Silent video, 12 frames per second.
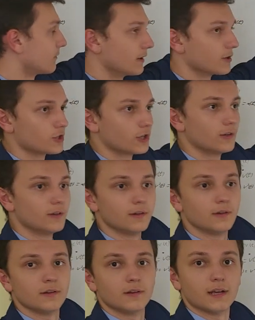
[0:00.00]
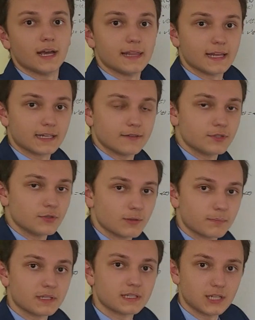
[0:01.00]
function, and that gives you the
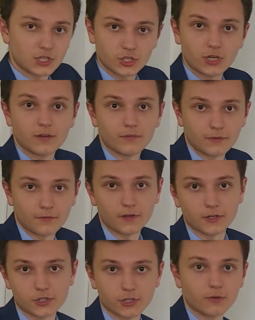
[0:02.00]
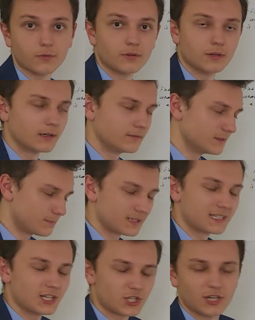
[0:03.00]
position of the function, the uh,
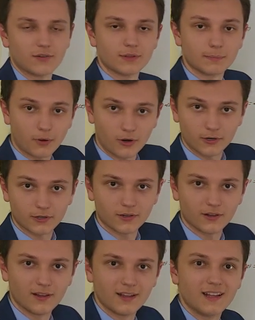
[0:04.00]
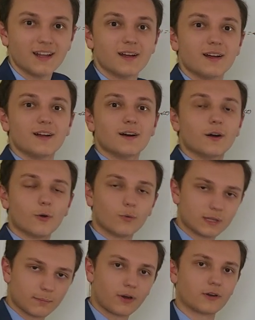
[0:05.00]
position of the particle when
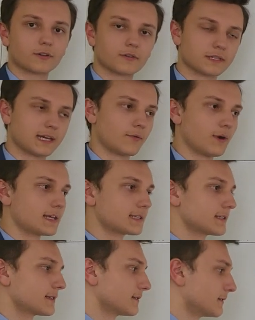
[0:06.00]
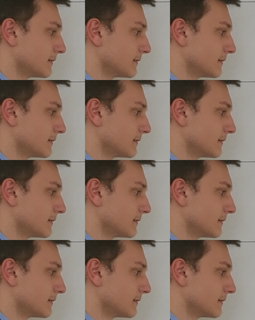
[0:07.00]
the particle is at rest.